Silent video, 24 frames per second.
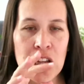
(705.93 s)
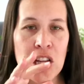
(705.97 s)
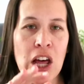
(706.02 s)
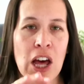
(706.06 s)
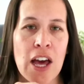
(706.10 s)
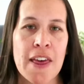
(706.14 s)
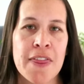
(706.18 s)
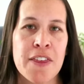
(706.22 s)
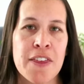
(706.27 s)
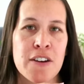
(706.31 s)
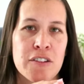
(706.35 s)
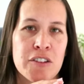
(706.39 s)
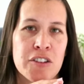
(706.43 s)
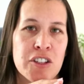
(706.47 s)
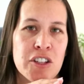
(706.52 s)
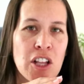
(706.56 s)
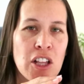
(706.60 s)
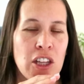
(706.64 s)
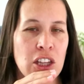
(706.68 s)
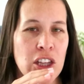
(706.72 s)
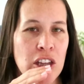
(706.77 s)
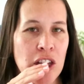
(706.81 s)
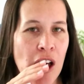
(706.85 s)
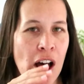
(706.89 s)
there's a
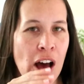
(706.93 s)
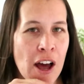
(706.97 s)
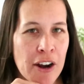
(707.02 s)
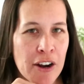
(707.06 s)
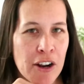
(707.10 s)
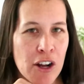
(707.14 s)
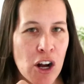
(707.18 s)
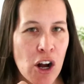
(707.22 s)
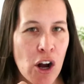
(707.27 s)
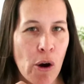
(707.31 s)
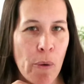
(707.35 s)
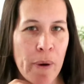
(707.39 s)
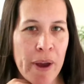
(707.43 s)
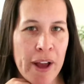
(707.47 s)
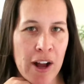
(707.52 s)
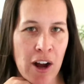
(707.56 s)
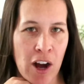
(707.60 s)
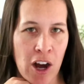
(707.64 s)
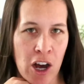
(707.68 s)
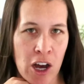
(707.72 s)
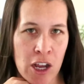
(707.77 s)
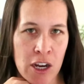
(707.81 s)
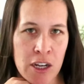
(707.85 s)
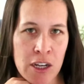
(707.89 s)
lot going
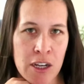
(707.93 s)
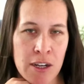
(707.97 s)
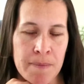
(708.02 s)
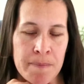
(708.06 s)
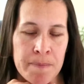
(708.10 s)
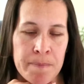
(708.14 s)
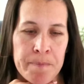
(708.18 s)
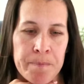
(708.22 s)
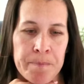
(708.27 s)
on,